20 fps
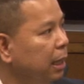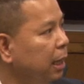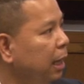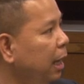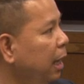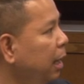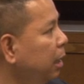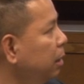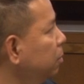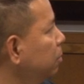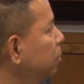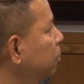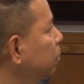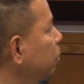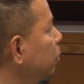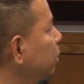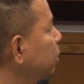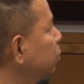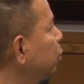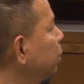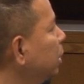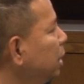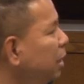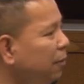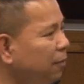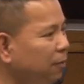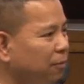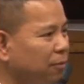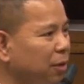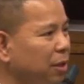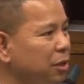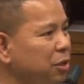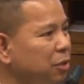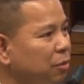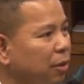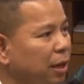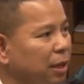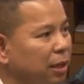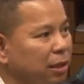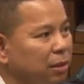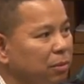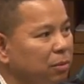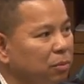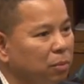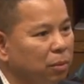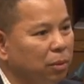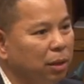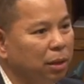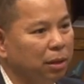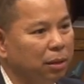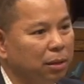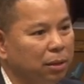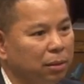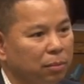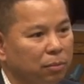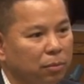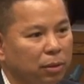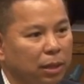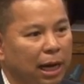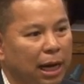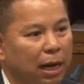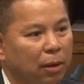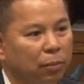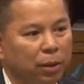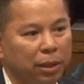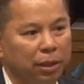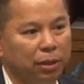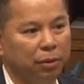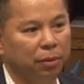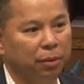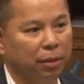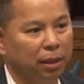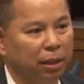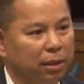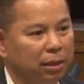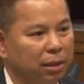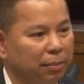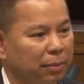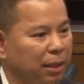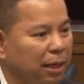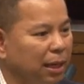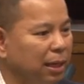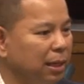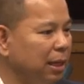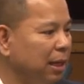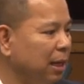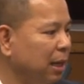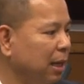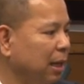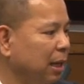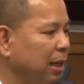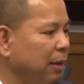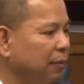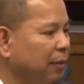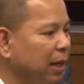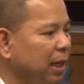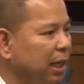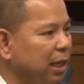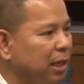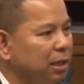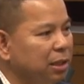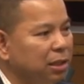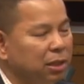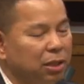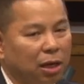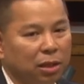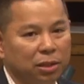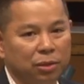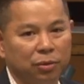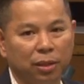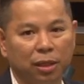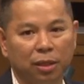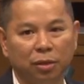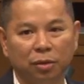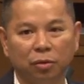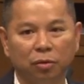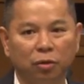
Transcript: and was really frustrated with, with how we do things. I mean, I, if I needed to talk to another